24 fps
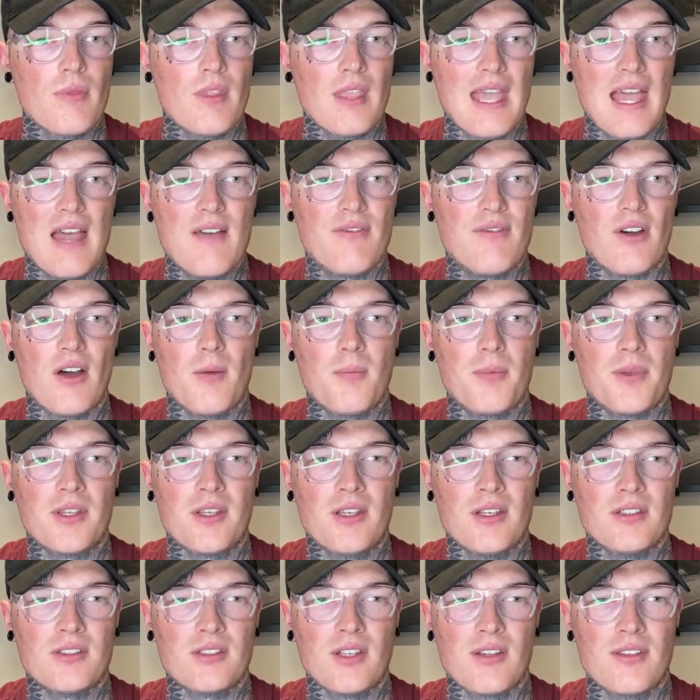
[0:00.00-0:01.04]
ever,
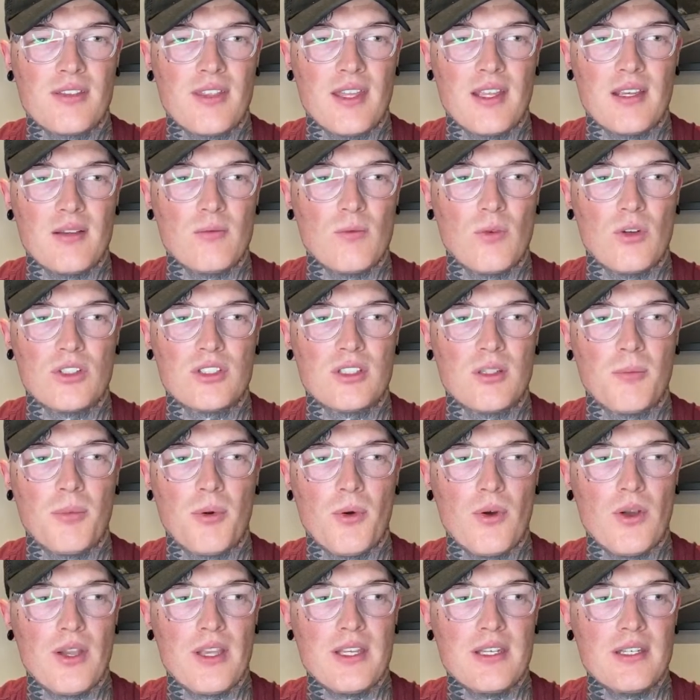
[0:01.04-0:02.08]
because I think, what's the
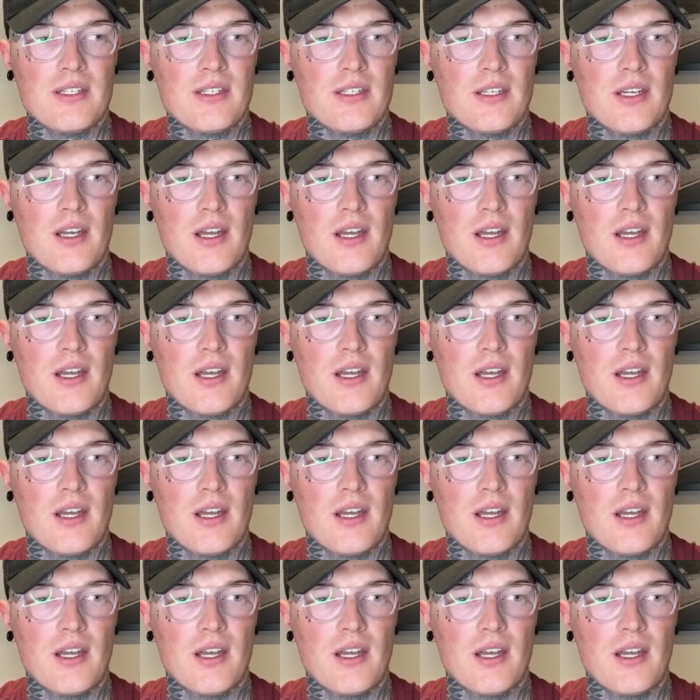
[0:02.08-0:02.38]
point?